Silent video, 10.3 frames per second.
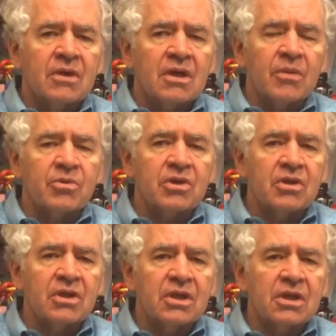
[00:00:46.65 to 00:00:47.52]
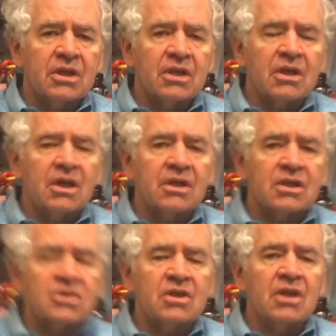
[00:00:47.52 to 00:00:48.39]
particularly in the
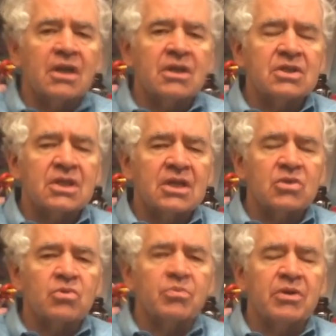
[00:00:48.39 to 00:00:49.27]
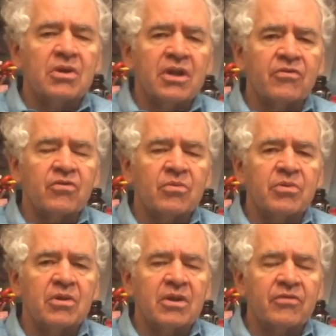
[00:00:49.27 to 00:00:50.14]
context of the United States, where appeal after
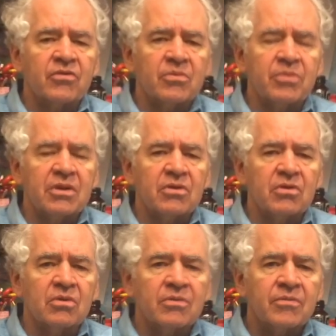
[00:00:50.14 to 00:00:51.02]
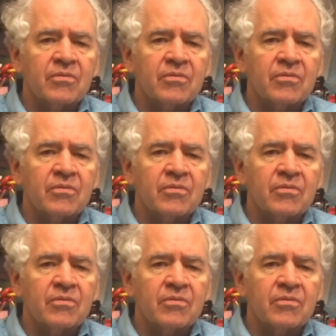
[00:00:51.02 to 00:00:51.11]
appeal after appeal